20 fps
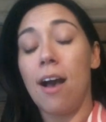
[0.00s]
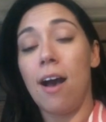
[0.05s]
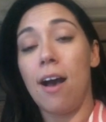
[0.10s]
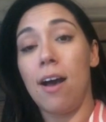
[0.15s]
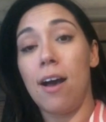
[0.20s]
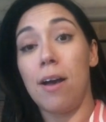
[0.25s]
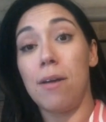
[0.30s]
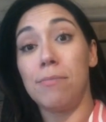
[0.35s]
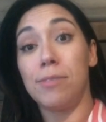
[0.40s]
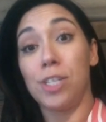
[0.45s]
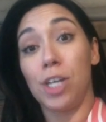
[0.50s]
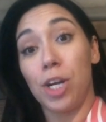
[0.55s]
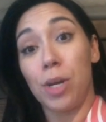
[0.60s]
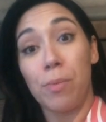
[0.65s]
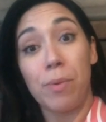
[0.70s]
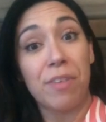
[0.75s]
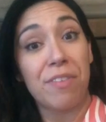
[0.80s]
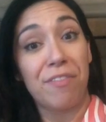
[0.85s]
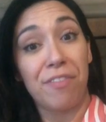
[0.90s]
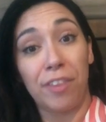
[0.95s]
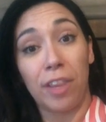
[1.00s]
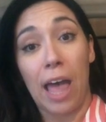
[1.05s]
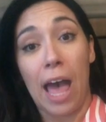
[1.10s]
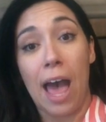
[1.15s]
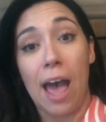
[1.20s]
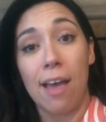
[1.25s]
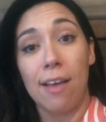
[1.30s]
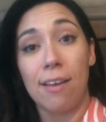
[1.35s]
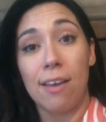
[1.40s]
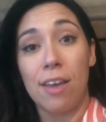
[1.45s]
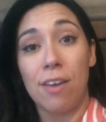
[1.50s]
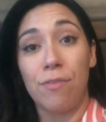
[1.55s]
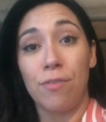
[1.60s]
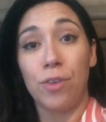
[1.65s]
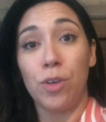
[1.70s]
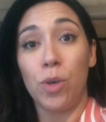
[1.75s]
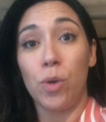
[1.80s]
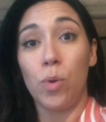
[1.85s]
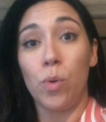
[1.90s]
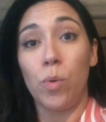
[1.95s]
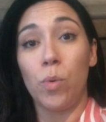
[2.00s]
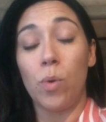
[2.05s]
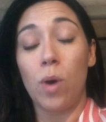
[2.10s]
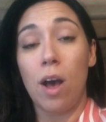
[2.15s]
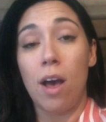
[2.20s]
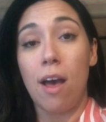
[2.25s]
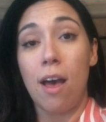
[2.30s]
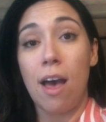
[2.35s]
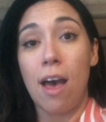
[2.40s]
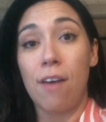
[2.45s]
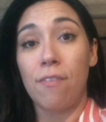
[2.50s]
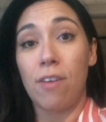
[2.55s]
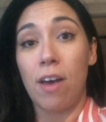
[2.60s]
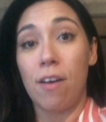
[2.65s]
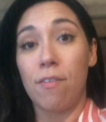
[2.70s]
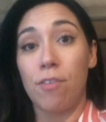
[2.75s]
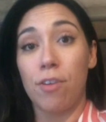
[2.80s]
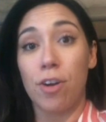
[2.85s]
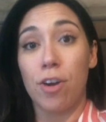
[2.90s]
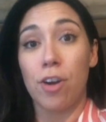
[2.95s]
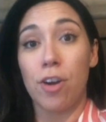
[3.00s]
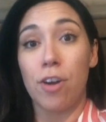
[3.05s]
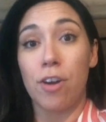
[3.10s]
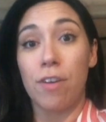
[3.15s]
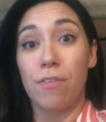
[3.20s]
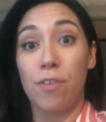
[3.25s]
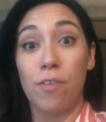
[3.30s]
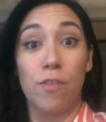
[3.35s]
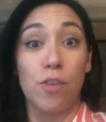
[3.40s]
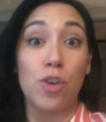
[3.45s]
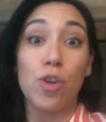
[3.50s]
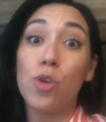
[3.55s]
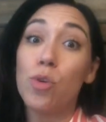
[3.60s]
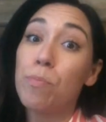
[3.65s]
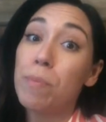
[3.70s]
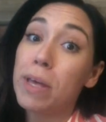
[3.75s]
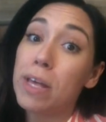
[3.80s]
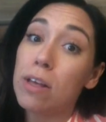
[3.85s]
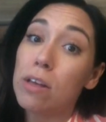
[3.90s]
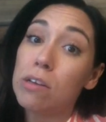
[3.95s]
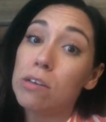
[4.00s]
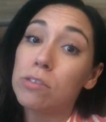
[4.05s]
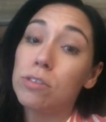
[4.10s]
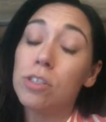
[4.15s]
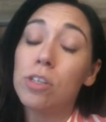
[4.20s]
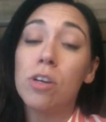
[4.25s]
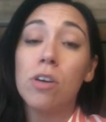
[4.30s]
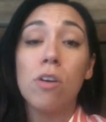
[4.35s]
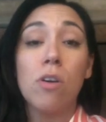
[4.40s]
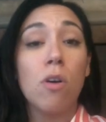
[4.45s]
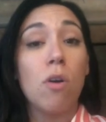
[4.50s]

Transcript: Um, starting with flat. If you have ever, if you have a new build